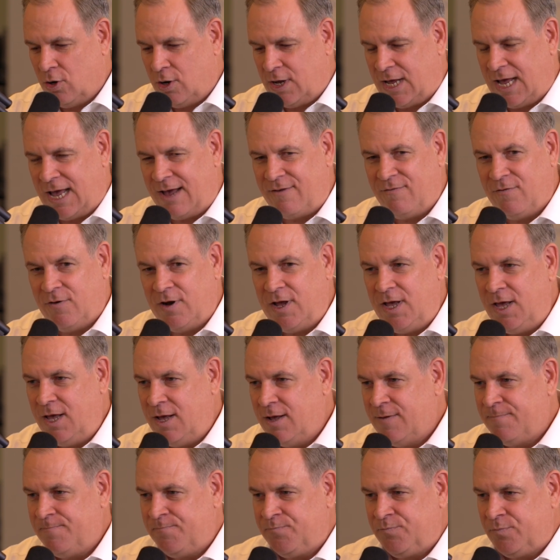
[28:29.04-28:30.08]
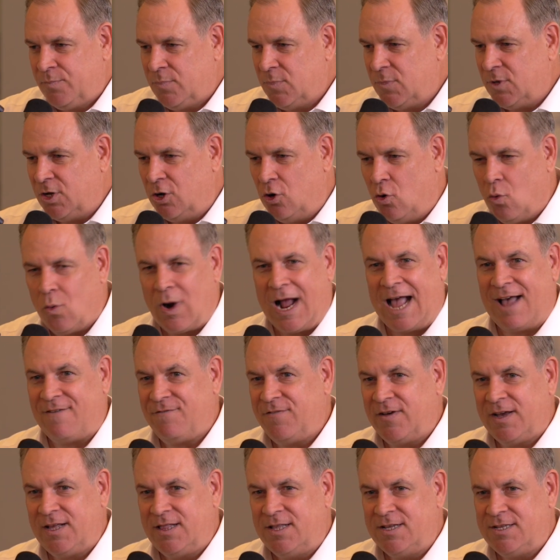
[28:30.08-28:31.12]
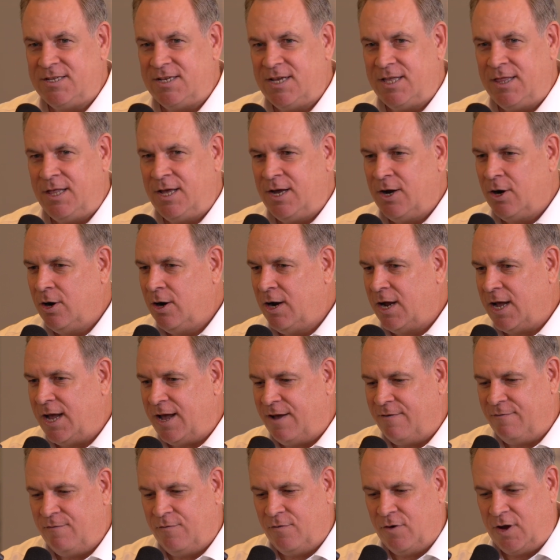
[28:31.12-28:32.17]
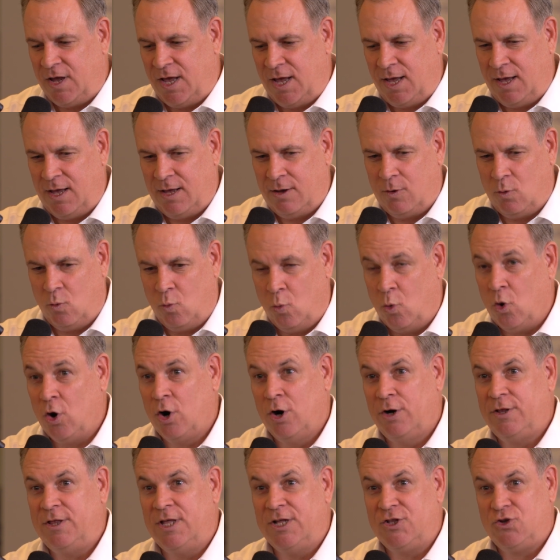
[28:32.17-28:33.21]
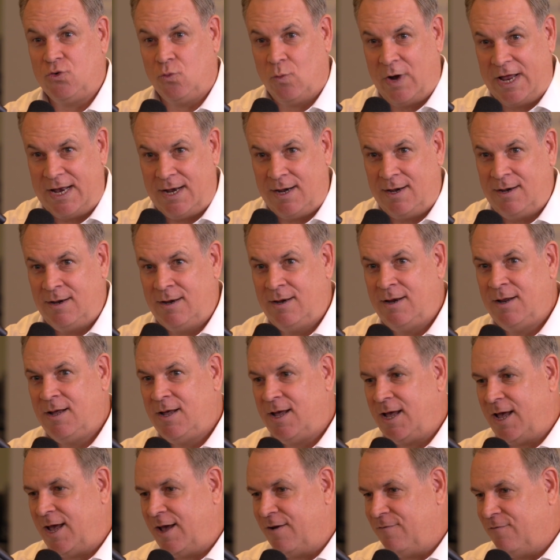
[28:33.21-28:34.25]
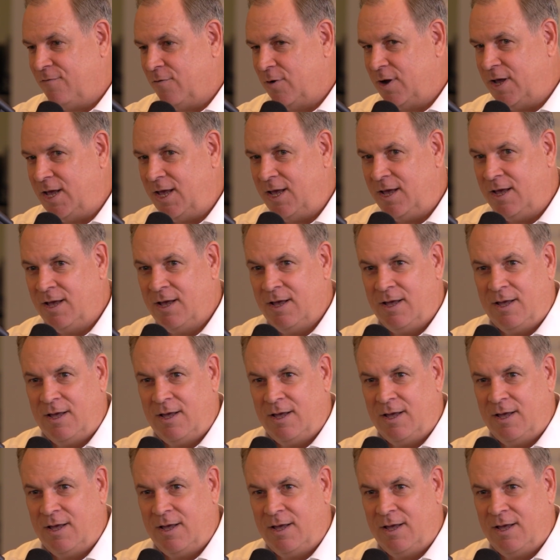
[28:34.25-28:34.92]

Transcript: every graphic that's in there, every word that's written, that's every